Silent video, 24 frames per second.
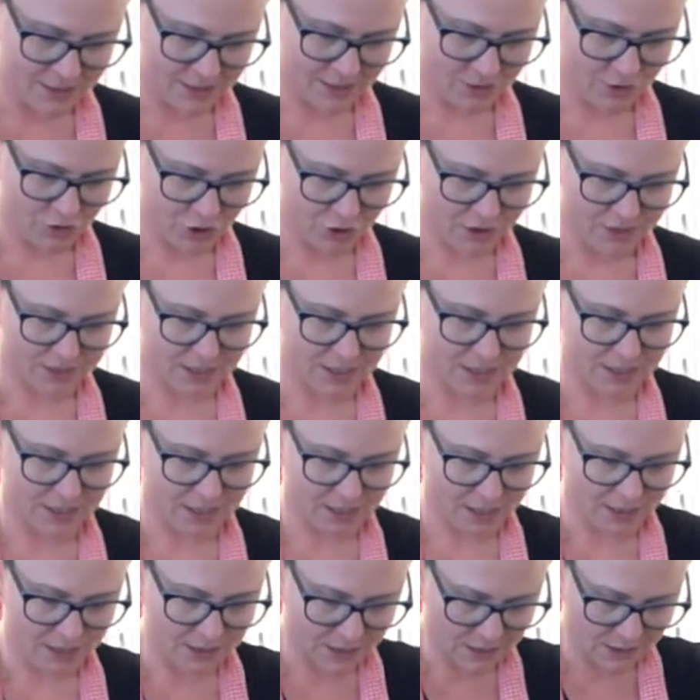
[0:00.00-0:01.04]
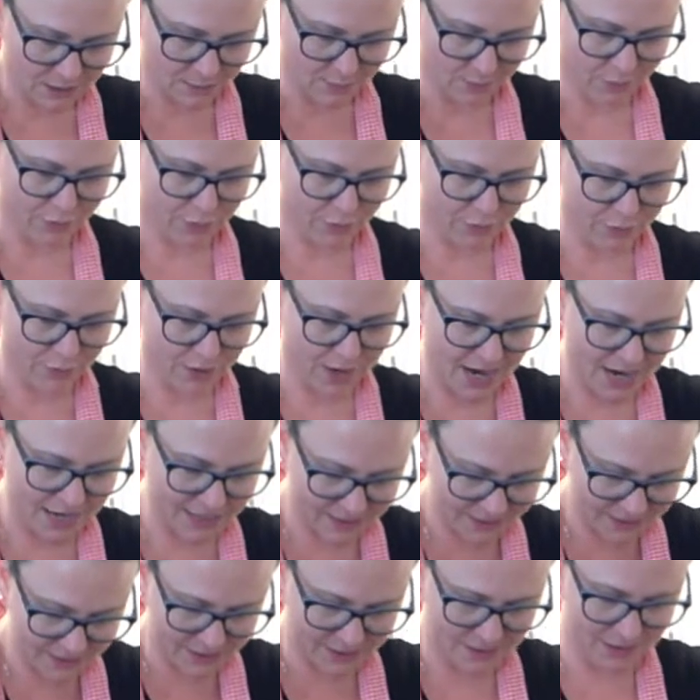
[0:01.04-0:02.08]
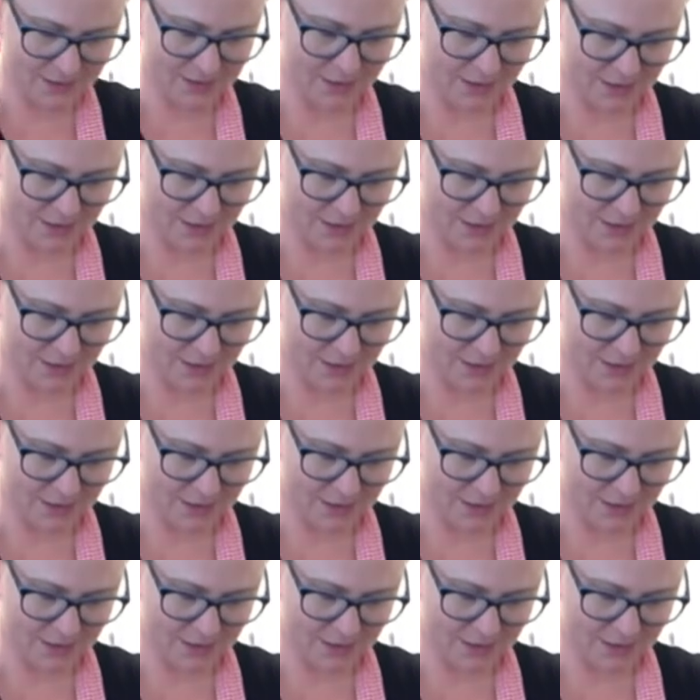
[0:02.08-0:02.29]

So just gonna press